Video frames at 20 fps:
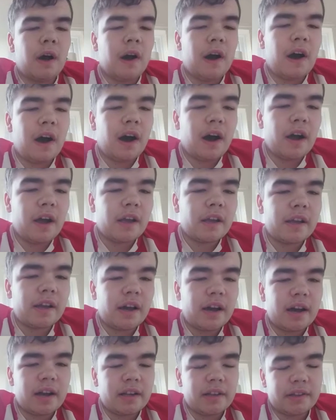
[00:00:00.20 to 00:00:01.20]
Hi
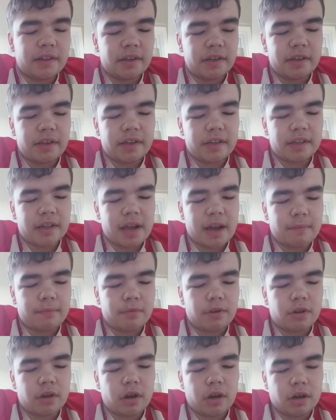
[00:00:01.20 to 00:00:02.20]
guys, today it's time
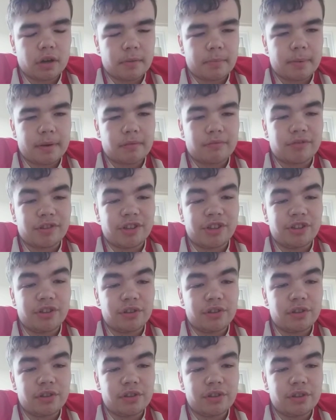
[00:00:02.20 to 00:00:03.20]
to talk about the
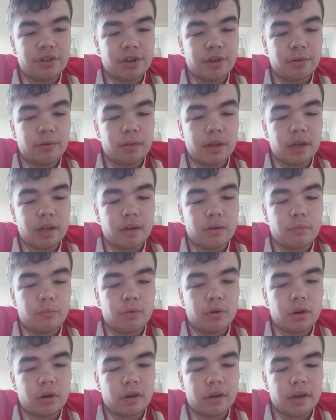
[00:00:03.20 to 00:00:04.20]
Sunderland 2, Lincoln
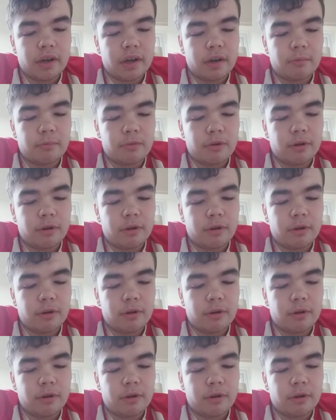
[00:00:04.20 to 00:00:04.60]
1 game.